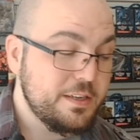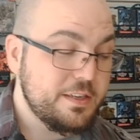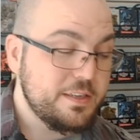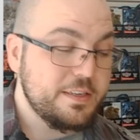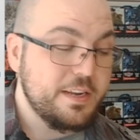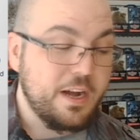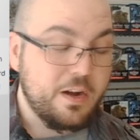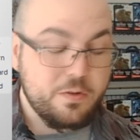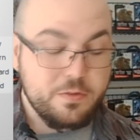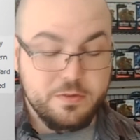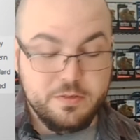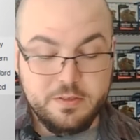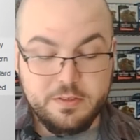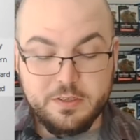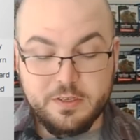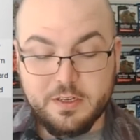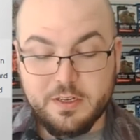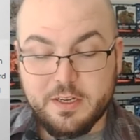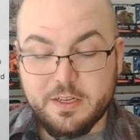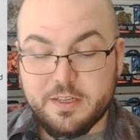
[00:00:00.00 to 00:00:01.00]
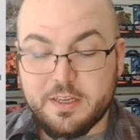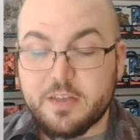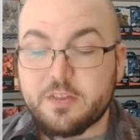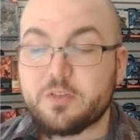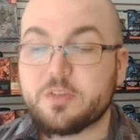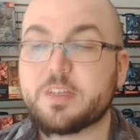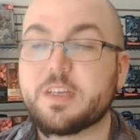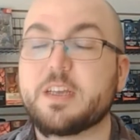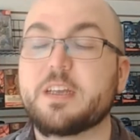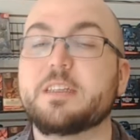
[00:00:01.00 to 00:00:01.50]
Now, the
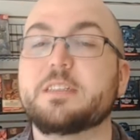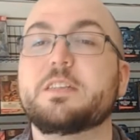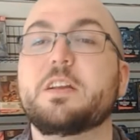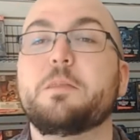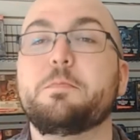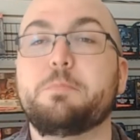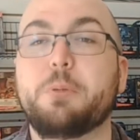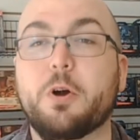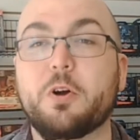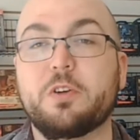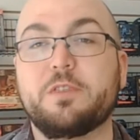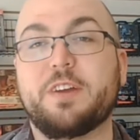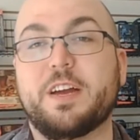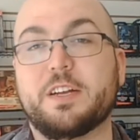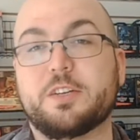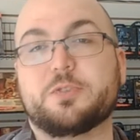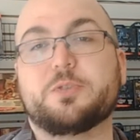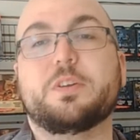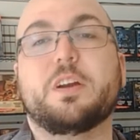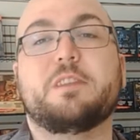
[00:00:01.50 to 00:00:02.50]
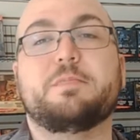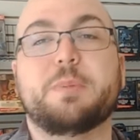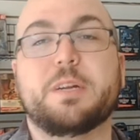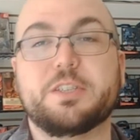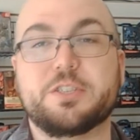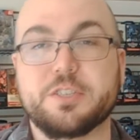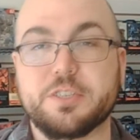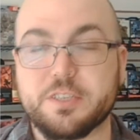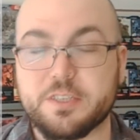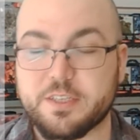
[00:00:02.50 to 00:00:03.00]
other thing is bar of entry I've
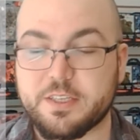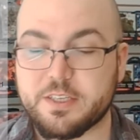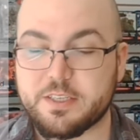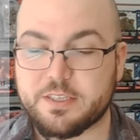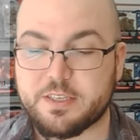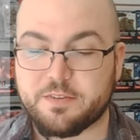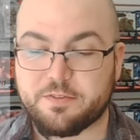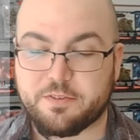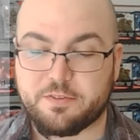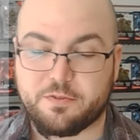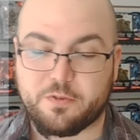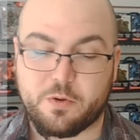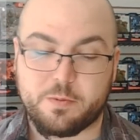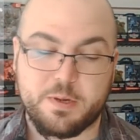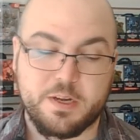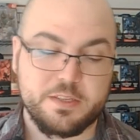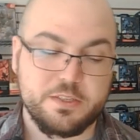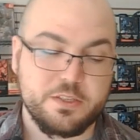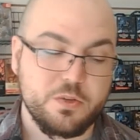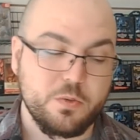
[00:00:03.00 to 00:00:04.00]
mentioned into these different formats.